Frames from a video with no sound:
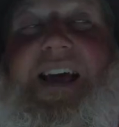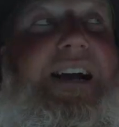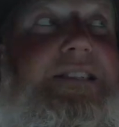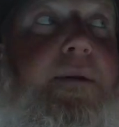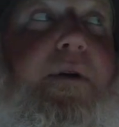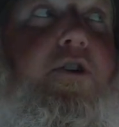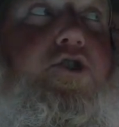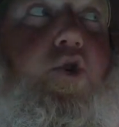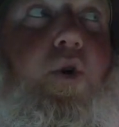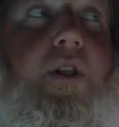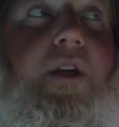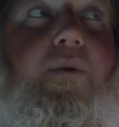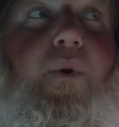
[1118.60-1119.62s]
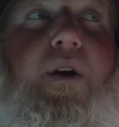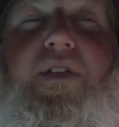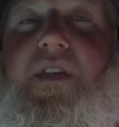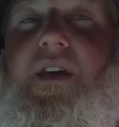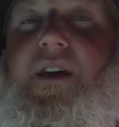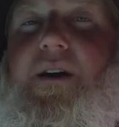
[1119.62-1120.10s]
The guy's going to be here shortly
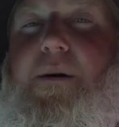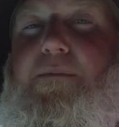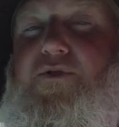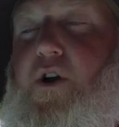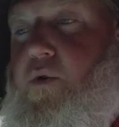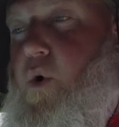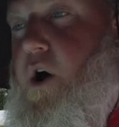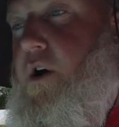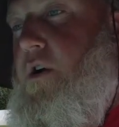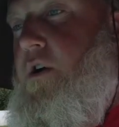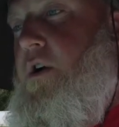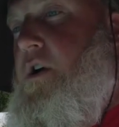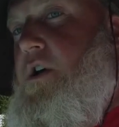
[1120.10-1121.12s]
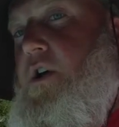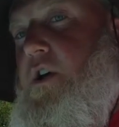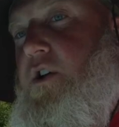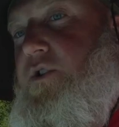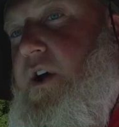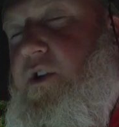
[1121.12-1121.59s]
with the um, truck of water.
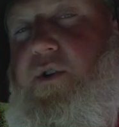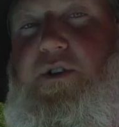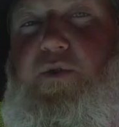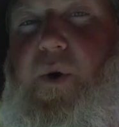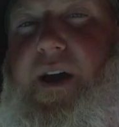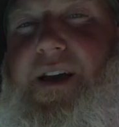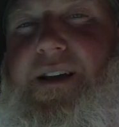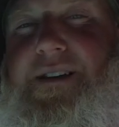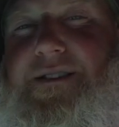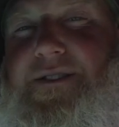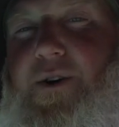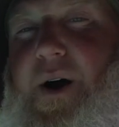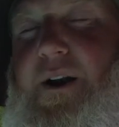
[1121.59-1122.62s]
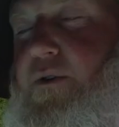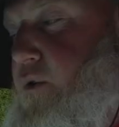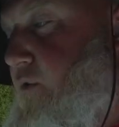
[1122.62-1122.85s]
So I gotta do this quick. So I